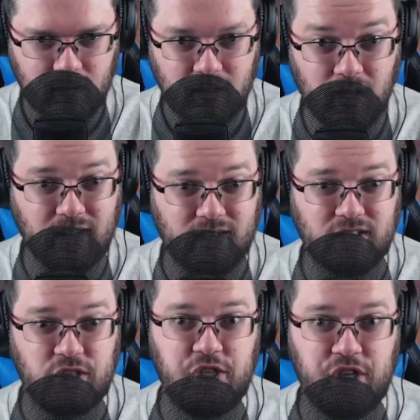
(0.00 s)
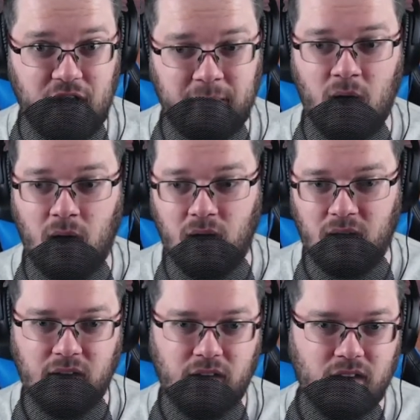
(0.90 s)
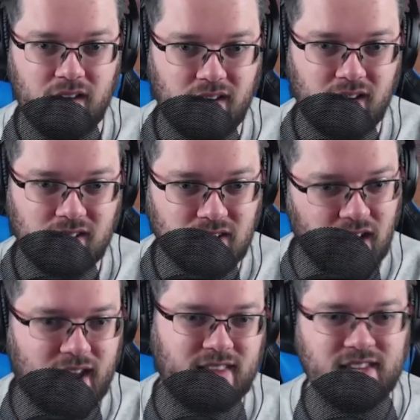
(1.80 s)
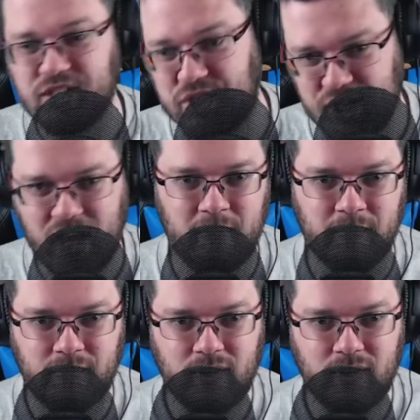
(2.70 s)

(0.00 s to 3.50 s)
Look at this gym, y'all. Look at this gym.